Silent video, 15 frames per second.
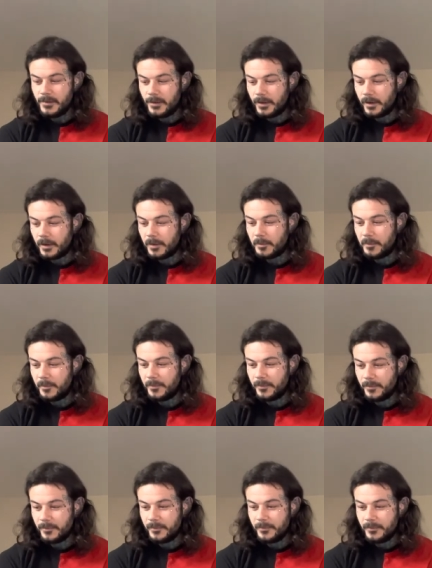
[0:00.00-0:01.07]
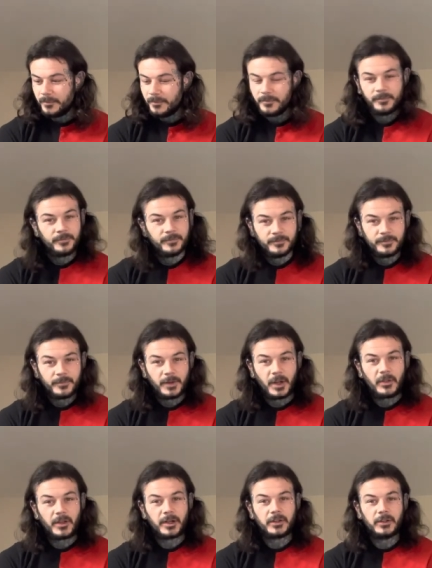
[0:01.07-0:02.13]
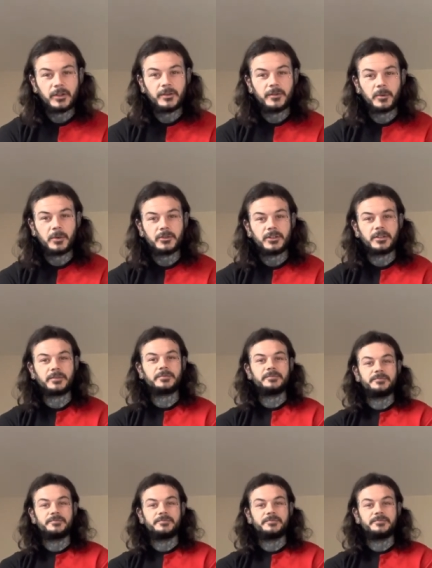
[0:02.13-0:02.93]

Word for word: Um, and thank you for watching.